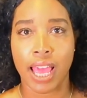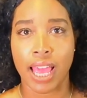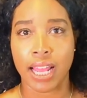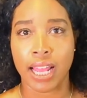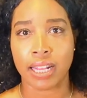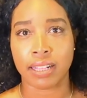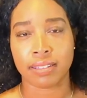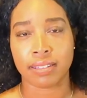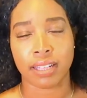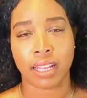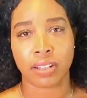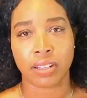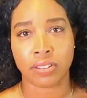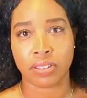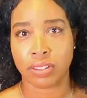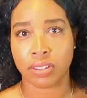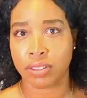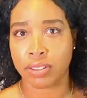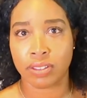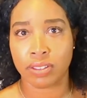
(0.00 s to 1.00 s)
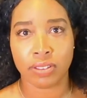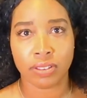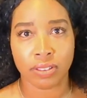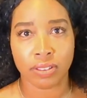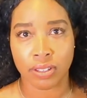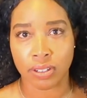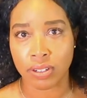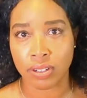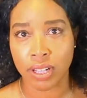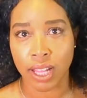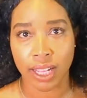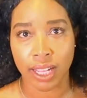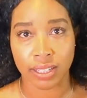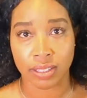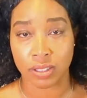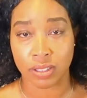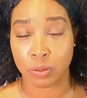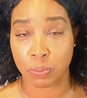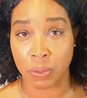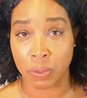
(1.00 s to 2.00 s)
And it's like they're like a
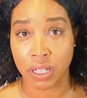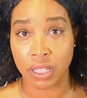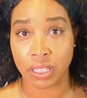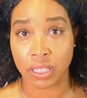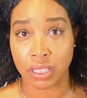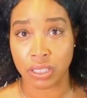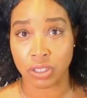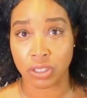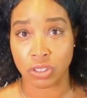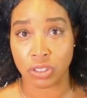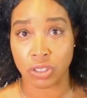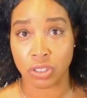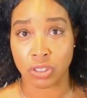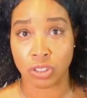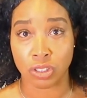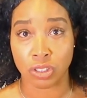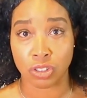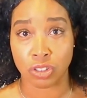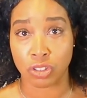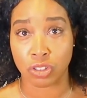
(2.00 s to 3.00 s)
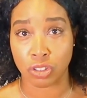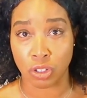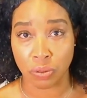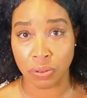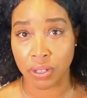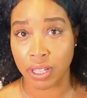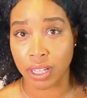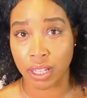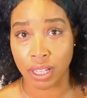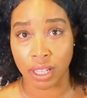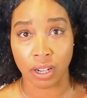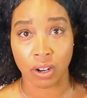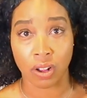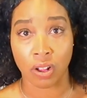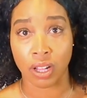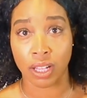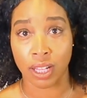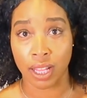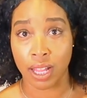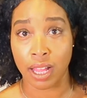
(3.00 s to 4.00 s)
sponge just soaking it
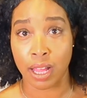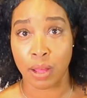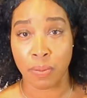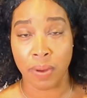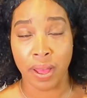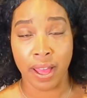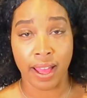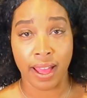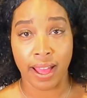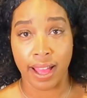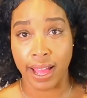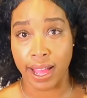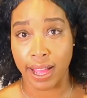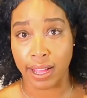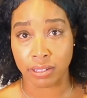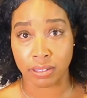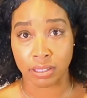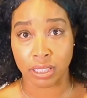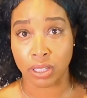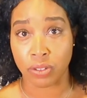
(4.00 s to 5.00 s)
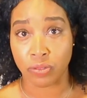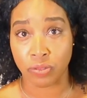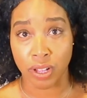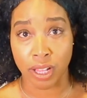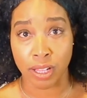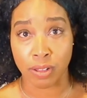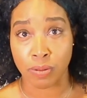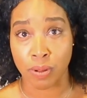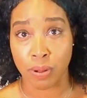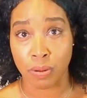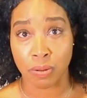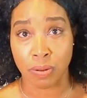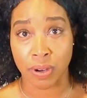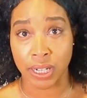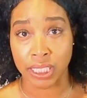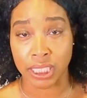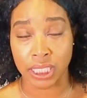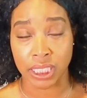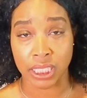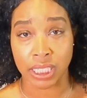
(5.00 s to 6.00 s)
all up, asking follow up
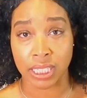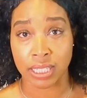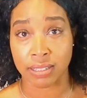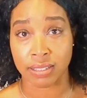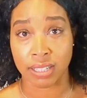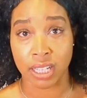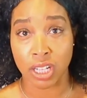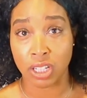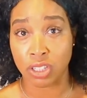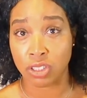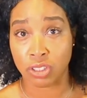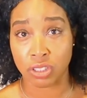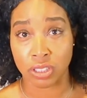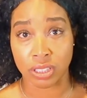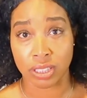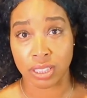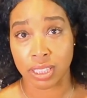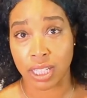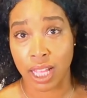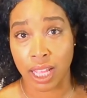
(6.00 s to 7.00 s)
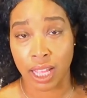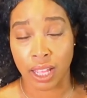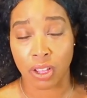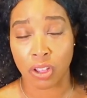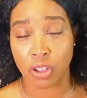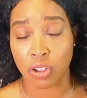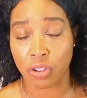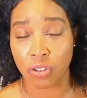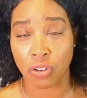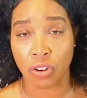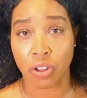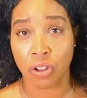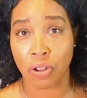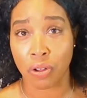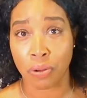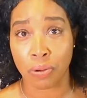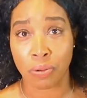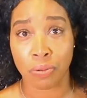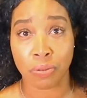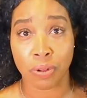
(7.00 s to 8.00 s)
questions, just like, you
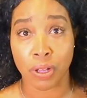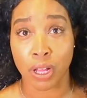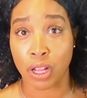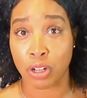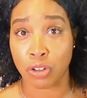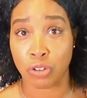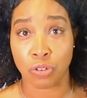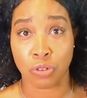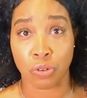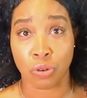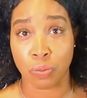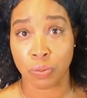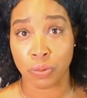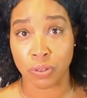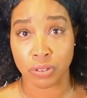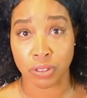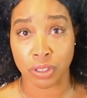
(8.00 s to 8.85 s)
know, a normal